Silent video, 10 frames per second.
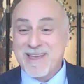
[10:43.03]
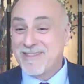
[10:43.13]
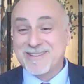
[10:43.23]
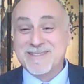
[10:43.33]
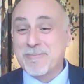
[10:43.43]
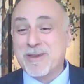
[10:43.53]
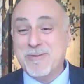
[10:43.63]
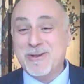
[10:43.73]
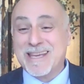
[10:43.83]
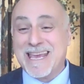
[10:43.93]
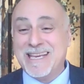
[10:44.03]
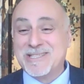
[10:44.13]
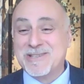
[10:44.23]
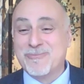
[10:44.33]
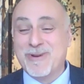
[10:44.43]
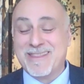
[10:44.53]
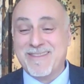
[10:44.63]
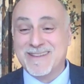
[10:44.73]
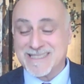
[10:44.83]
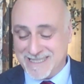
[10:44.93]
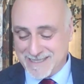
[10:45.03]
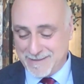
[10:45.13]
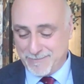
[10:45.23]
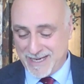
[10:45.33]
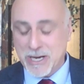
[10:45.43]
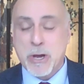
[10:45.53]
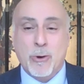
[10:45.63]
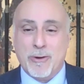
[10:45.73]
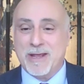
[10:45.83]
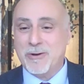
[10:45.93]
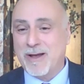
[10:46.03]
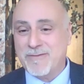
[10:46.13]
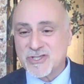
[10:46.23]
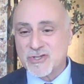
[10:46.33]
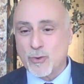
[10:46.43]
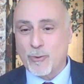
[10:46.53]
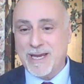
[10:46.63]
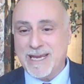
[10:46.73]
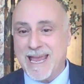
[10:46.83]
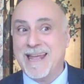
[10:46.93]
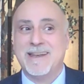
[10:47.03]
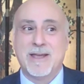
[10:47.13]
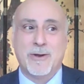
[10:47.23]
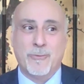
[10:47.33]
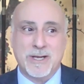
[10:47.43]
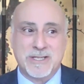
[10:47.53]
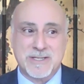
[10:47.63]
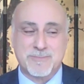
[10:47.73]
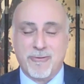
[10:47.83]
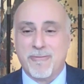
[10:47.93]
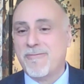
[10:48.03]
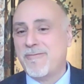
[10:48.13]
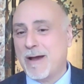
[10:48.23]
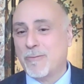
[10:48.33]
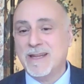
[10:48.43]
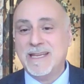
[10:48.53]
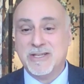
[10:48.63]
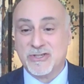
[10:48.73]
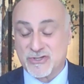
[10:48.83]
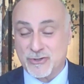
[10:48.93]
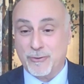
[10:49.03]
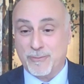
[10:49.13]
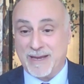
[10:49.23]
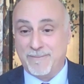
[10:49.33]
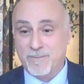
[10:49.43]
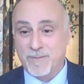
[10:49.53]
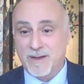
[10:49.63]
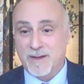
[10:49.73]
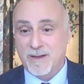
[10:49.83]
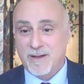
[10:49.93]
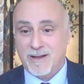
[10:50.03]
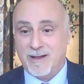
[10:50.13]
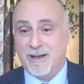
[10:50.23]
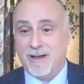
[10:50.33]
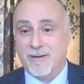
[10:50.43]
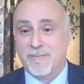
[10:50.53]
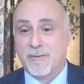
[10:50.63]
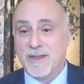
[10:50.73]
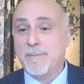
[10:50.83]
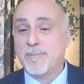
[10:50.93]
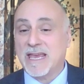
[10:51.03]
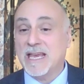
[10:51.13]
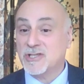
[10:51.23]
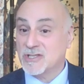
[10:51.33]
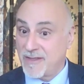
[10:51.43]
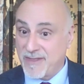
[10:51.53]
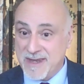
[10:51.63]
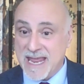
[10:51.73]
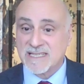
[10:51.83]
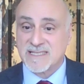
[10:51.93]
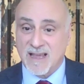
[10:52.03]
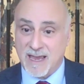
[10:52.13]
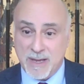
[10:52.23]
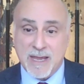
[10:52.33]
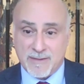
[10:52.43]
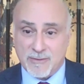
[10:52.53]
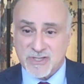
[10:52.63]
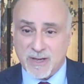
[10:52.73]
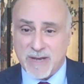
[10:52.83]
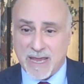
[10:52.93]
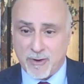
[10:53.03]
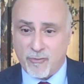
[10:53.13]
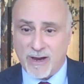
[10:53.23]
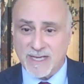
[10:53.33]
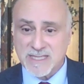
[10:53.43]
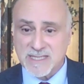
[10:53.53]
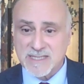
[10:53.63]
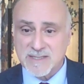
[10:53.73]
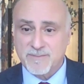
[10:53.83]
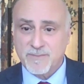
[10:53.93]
There's some communication within the CCP, or they don't have a story yet, which is profoundly disturbing for the implications on the next time there's some type of crisis.